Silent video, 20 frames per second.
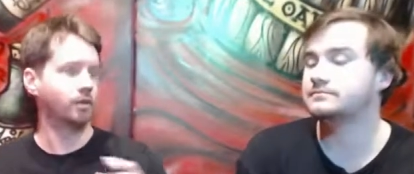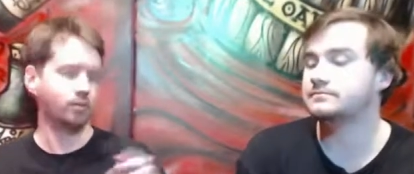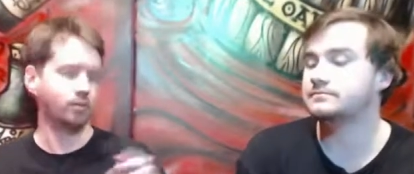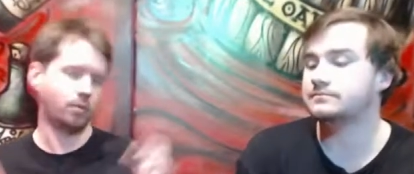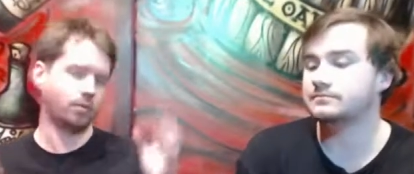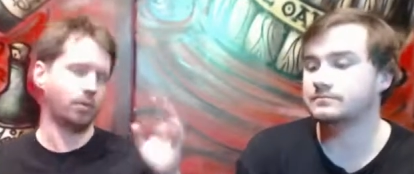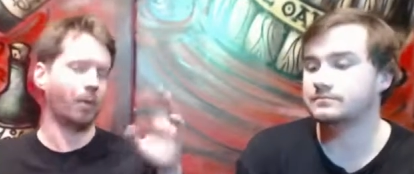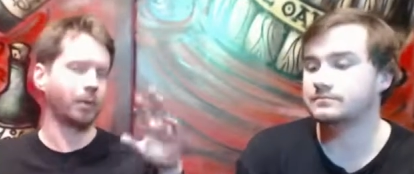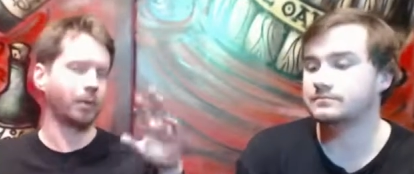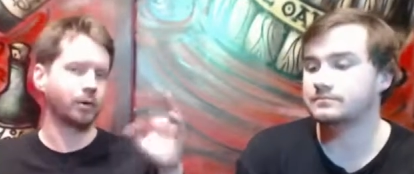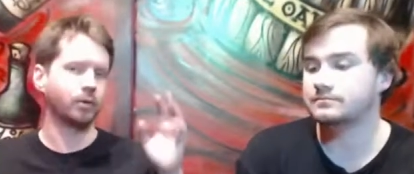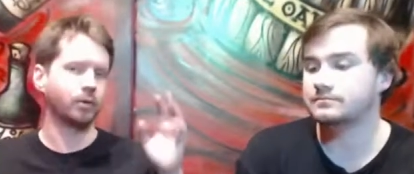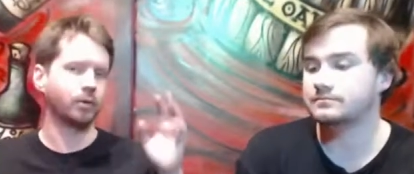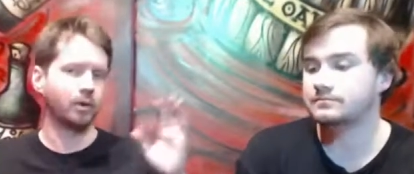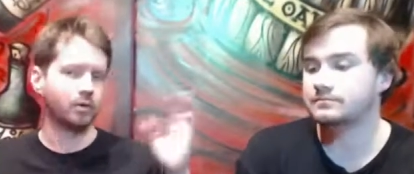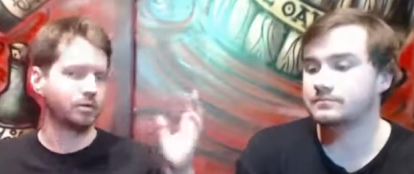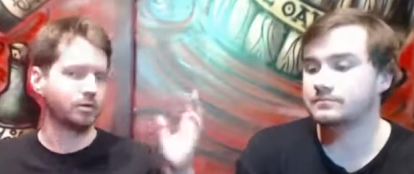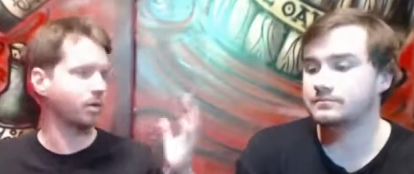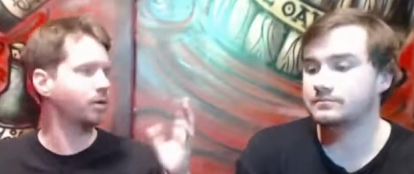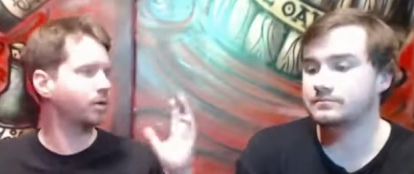Speaker 1: what we call
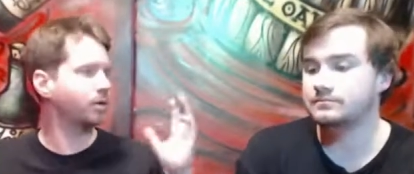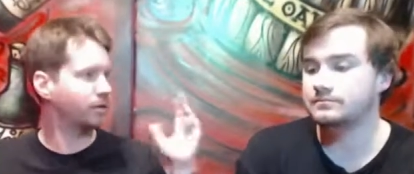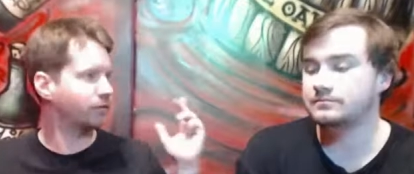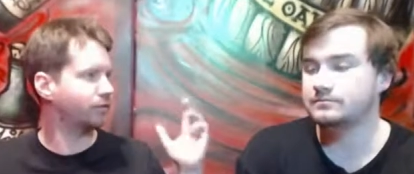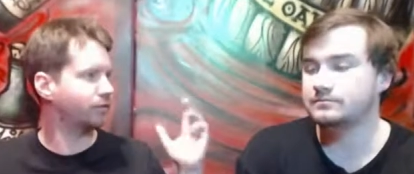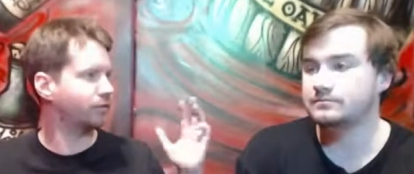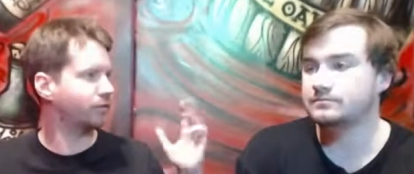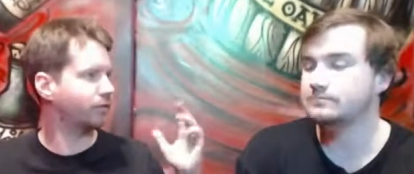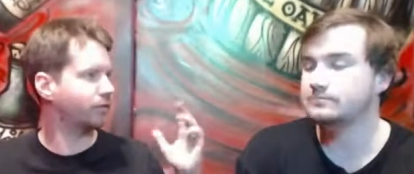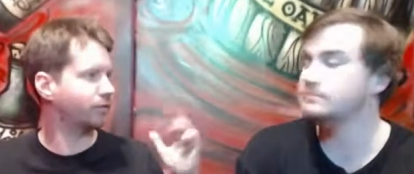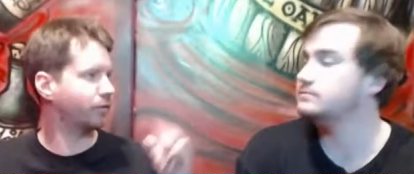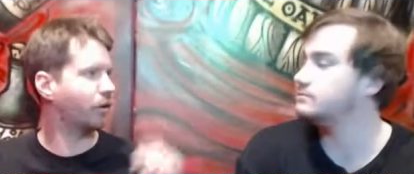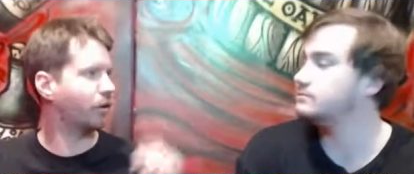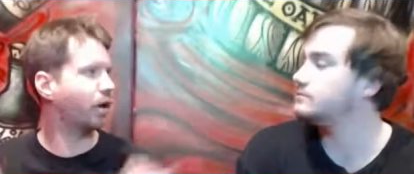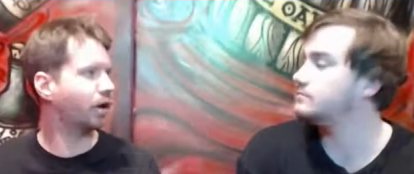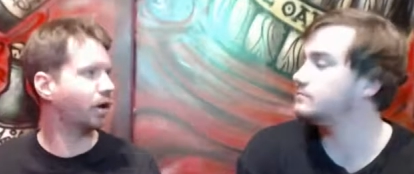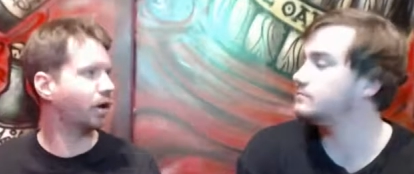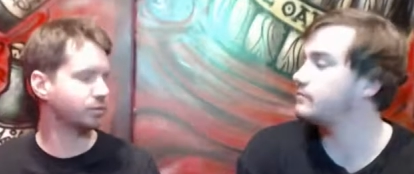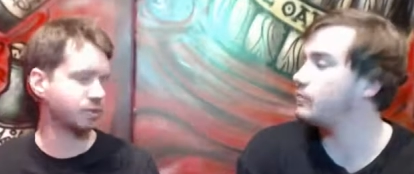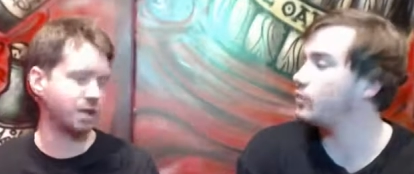alternative
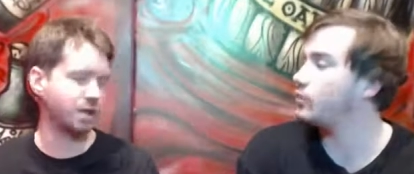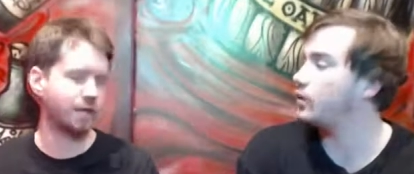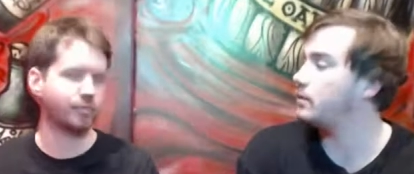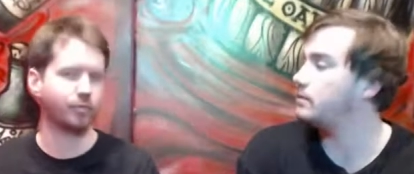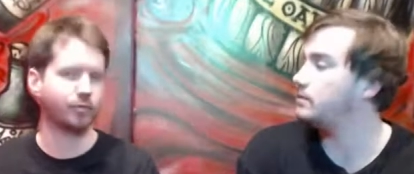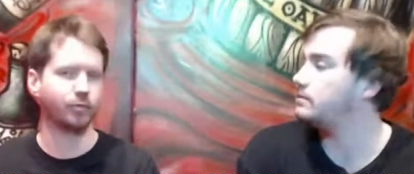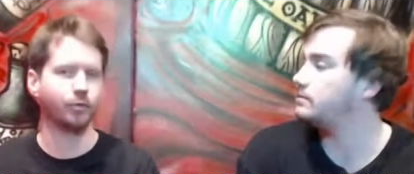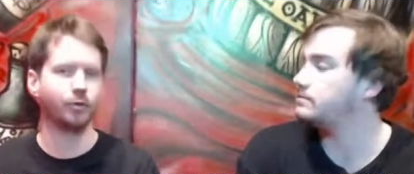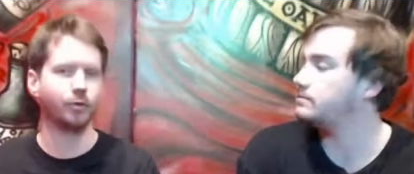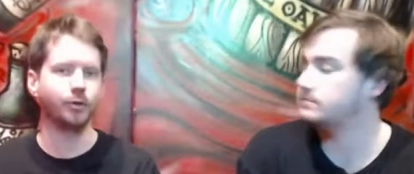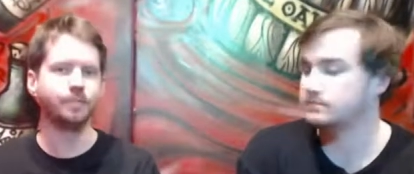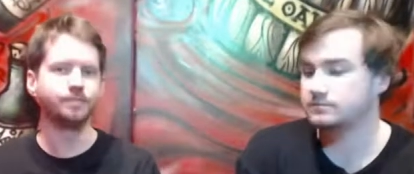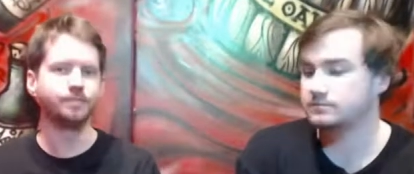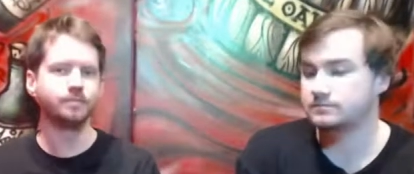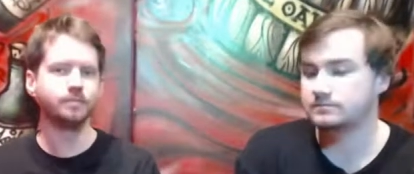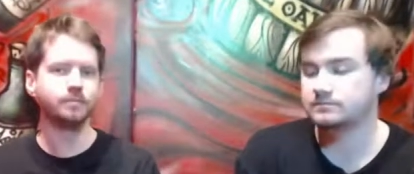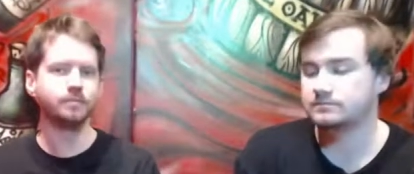varietals come through